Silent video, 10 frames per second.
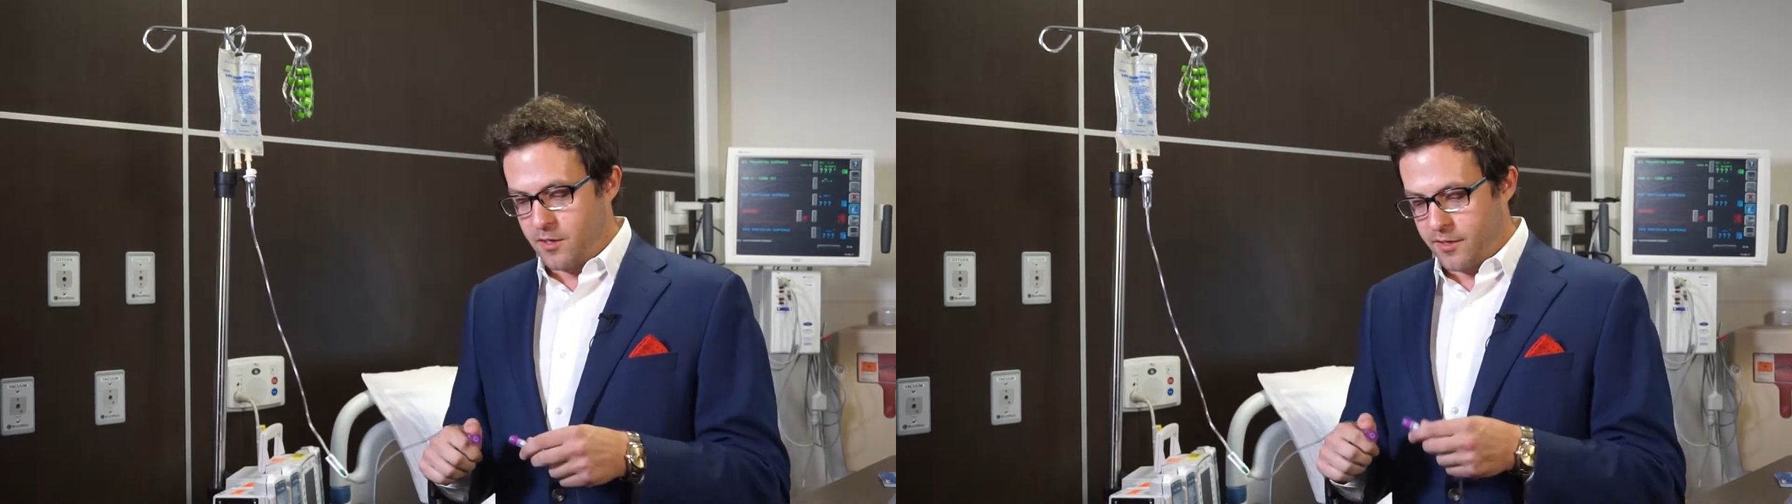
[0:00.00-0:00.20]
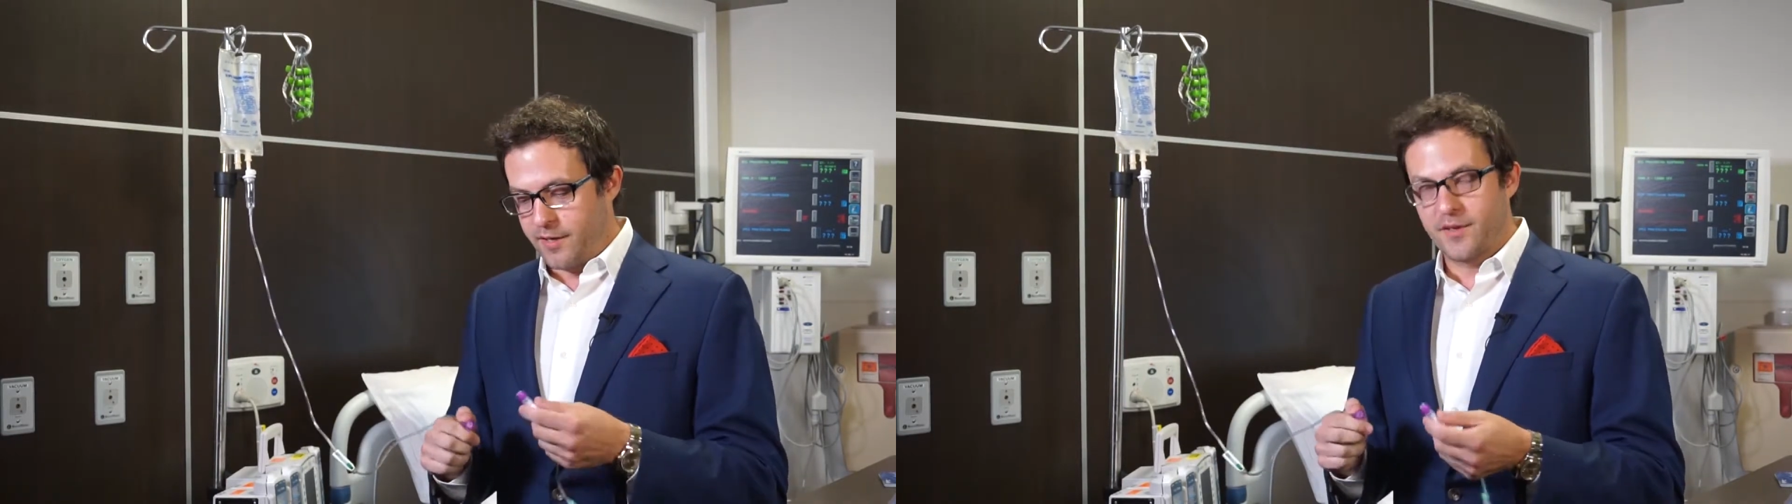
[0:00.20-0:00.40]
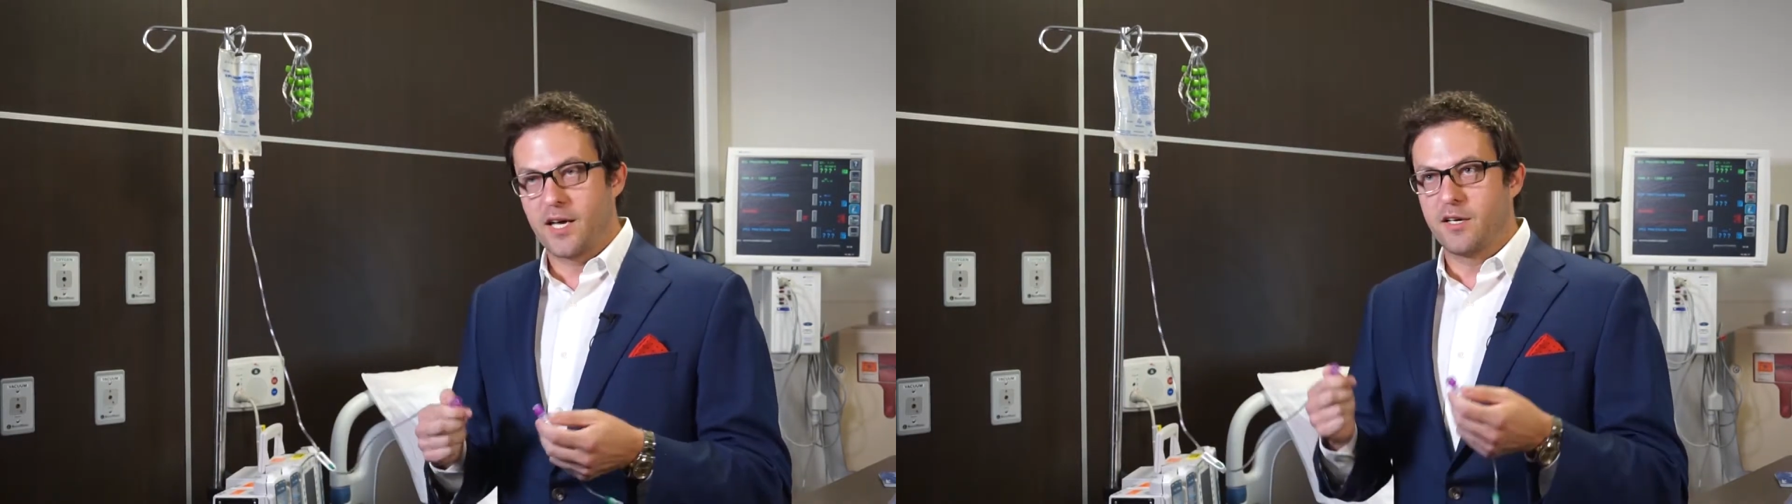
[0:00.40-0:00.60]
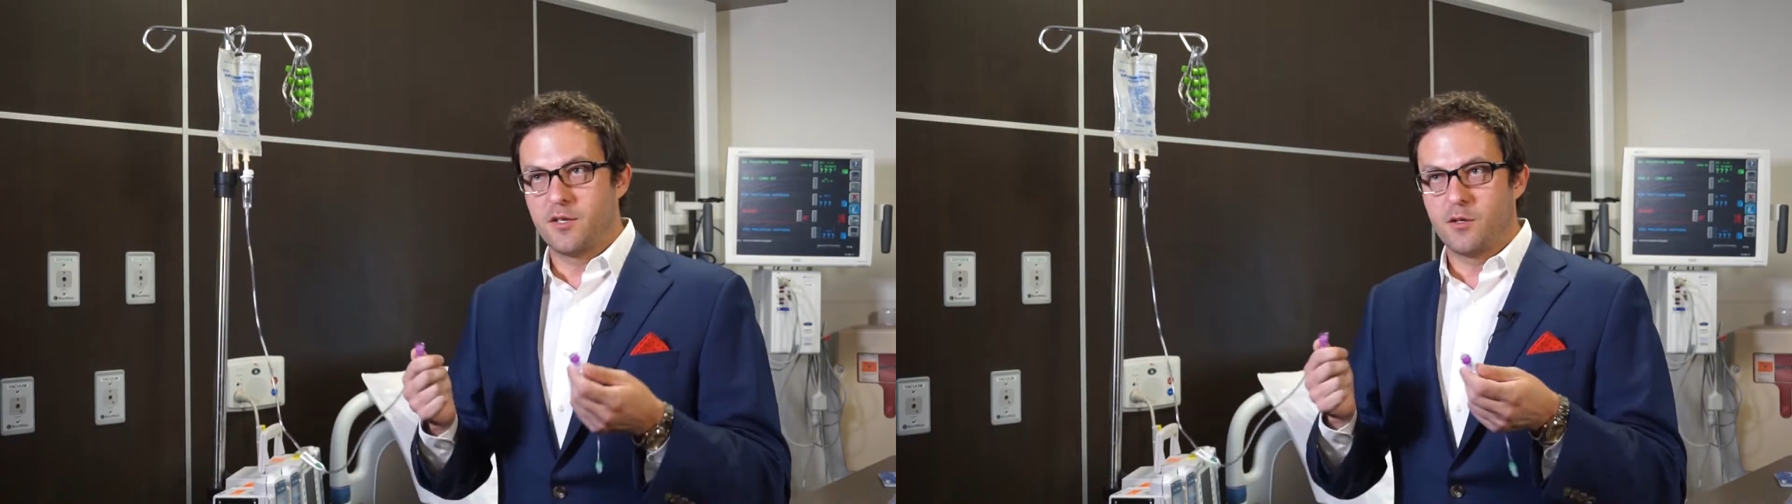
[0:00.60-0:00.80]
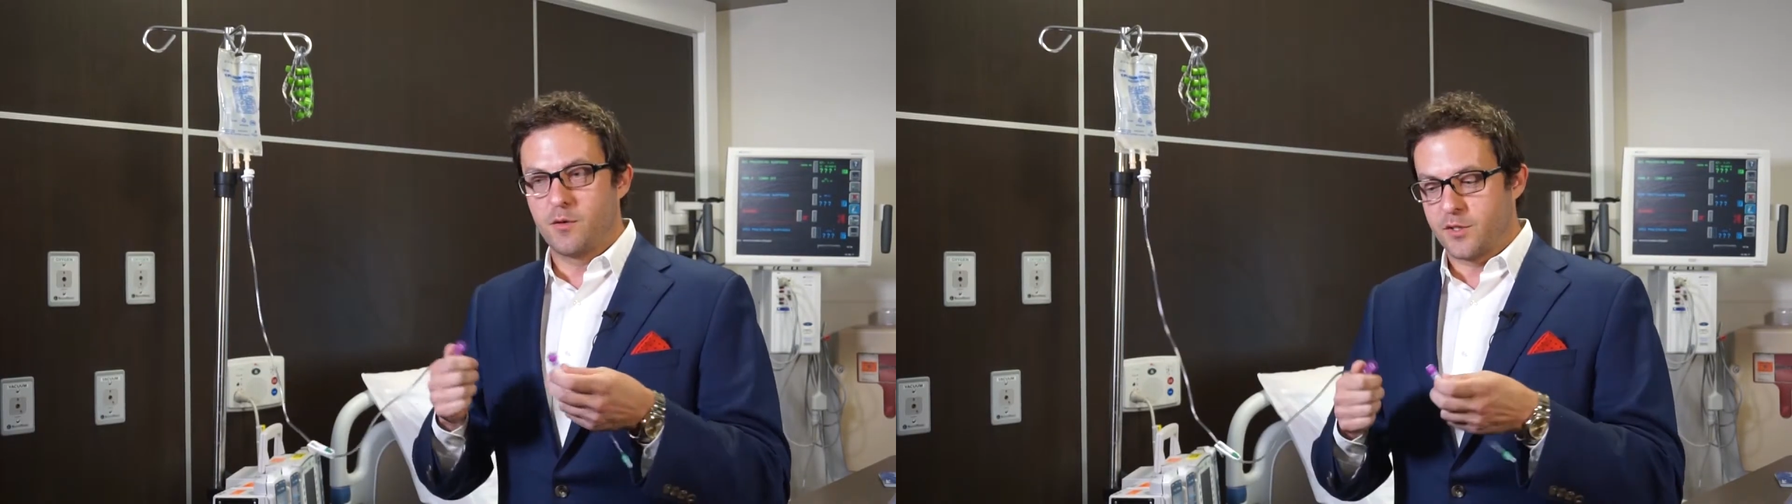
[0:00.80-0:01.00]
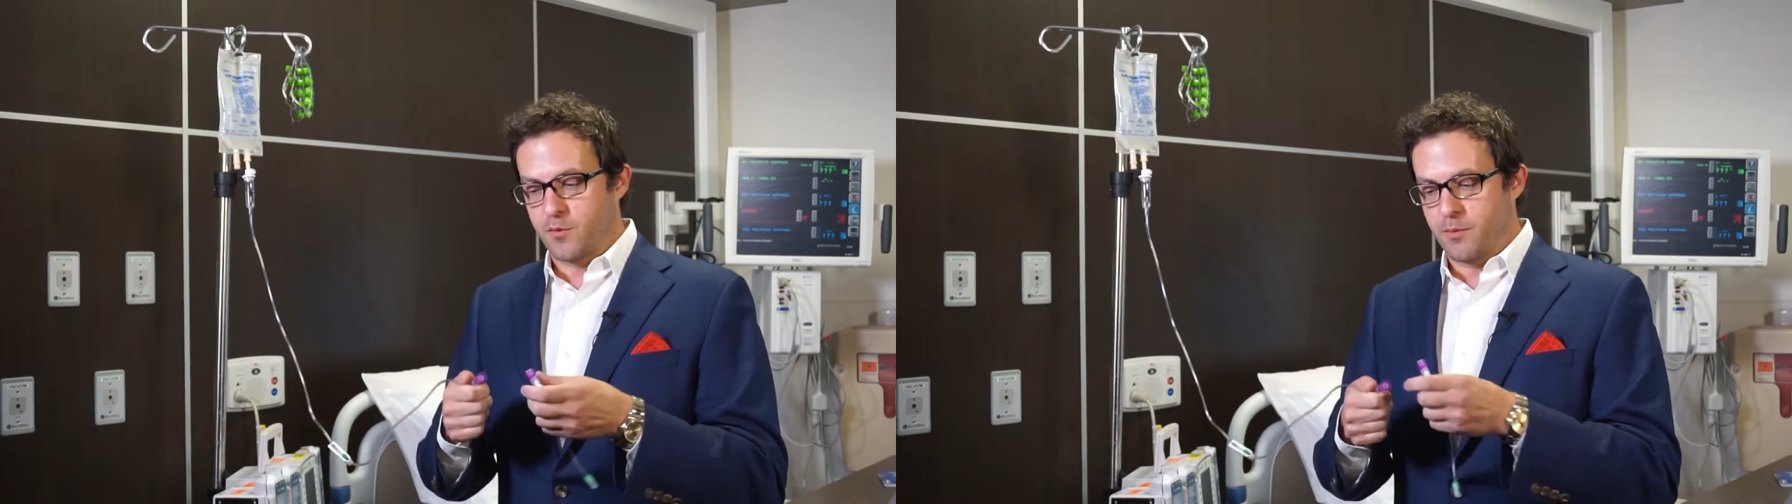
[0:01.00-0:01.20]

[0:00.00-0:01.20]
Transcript: all they've got to do is